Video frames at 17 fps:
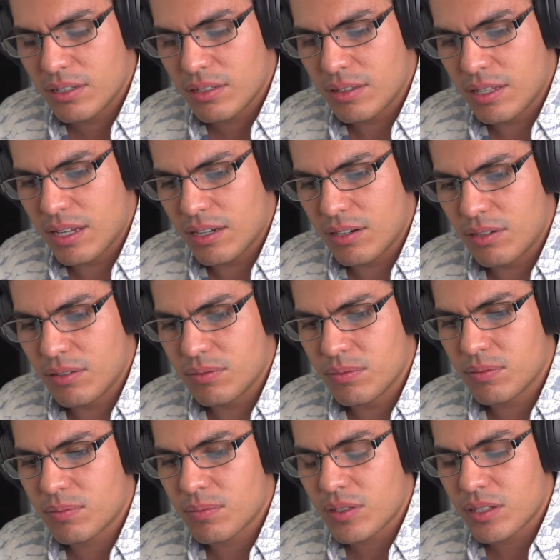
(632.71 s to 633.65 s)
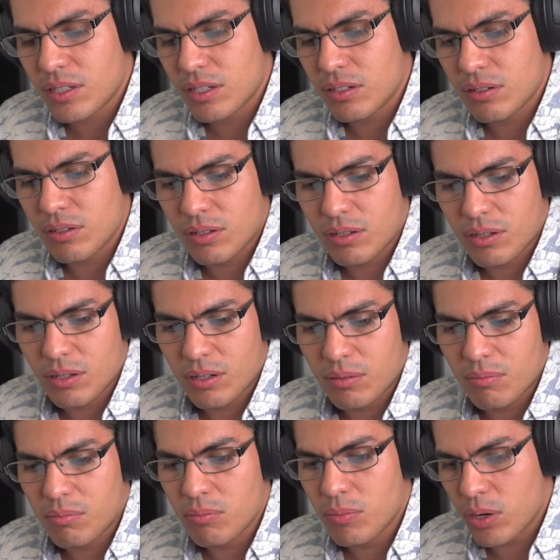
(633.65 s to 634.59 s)
Then on
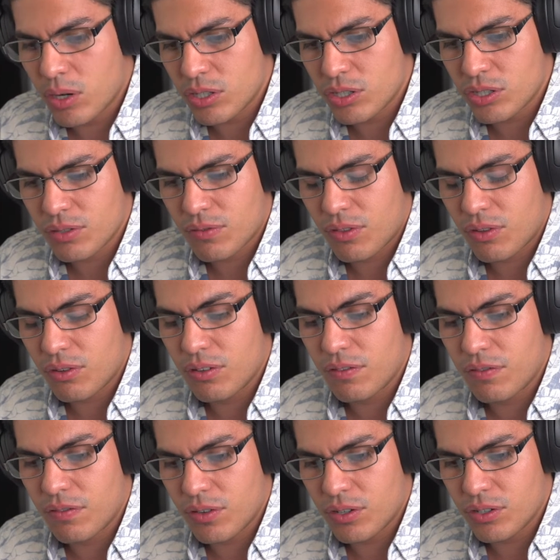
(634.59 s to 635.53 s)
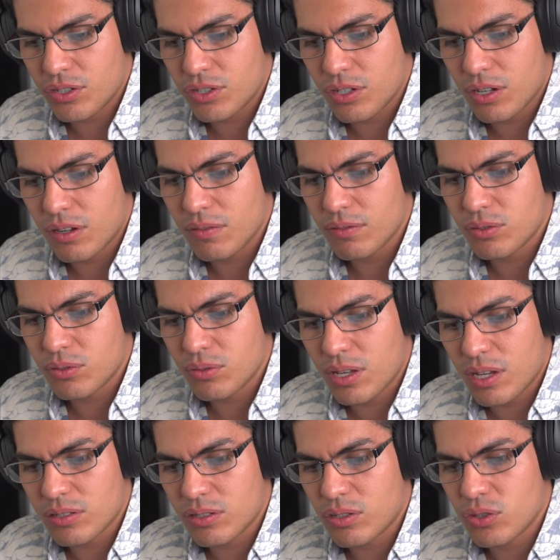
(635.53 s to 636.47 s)
March 31st of
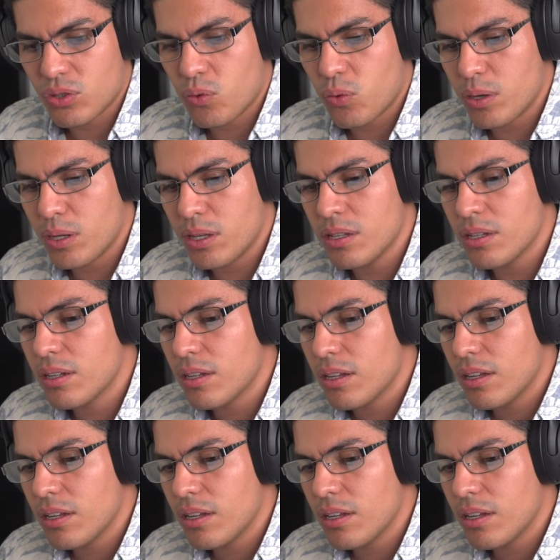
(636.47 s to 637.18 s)
2020,